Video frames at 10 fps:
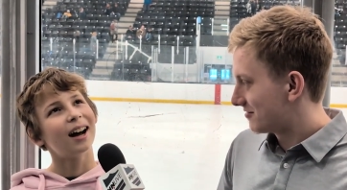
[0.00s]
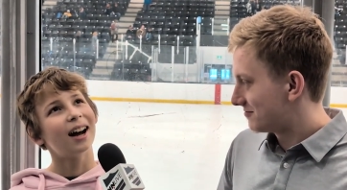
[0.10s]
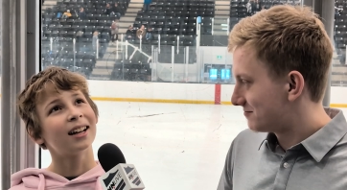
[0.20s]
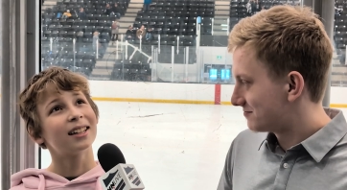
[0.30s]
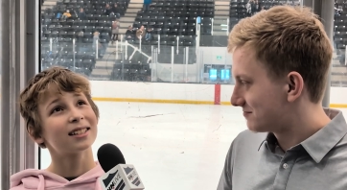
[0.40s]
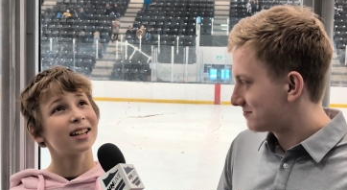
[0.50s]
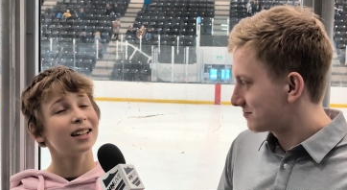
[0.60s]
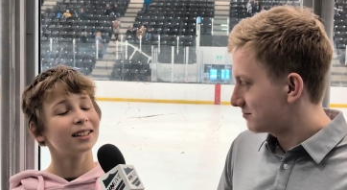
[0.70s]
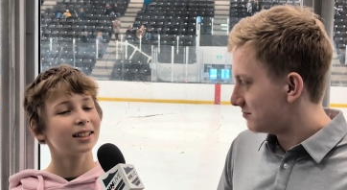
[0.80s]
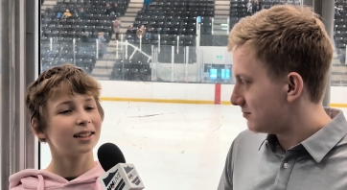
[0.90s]
Speaker 1: I guess kind
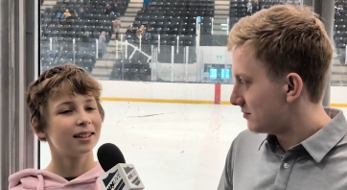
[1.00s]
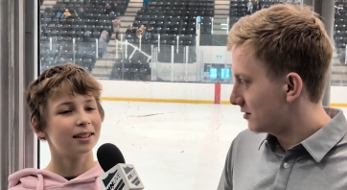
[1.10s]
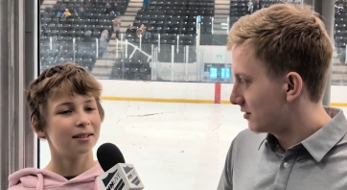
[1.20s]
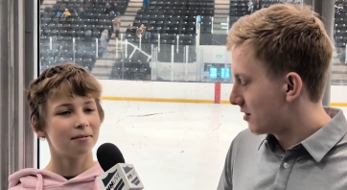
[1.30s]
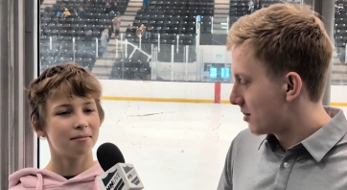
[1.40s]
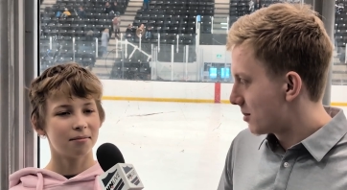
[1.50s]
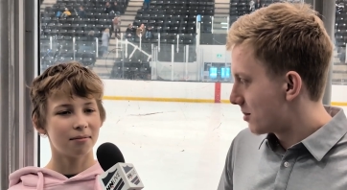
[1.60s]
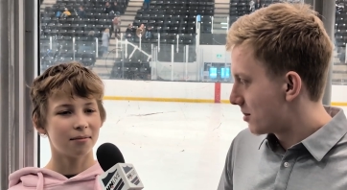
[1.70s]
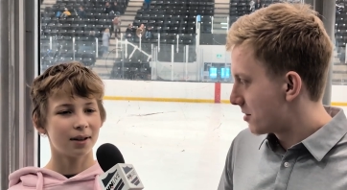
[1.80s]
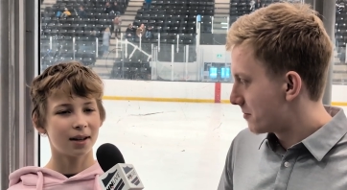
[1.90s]
of like a
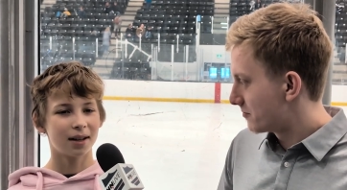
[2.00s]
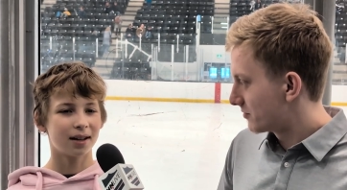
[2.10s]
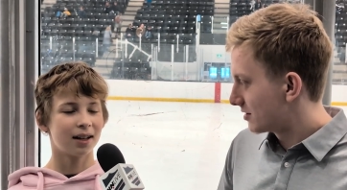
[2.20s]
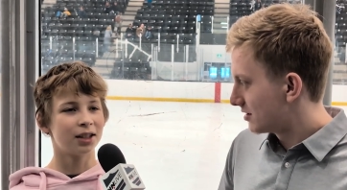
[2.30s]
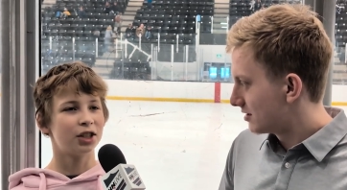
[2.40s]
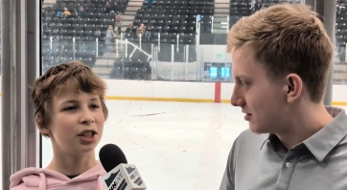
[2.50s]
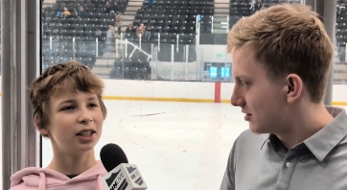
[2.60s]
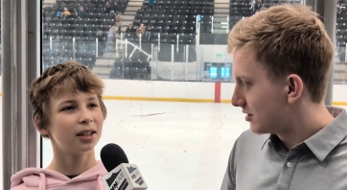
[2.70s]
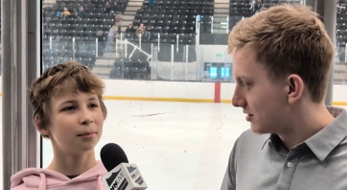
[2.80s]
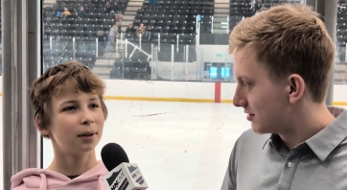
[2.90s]
a
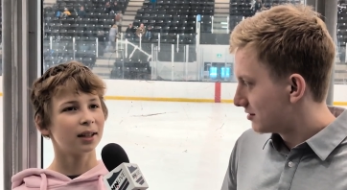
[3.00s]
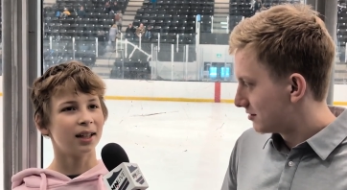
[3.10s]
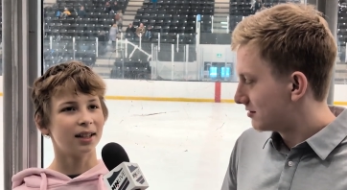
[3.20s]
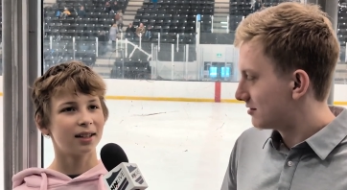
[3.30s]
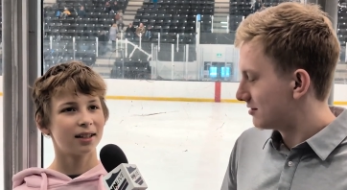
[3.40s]
cheetah, but like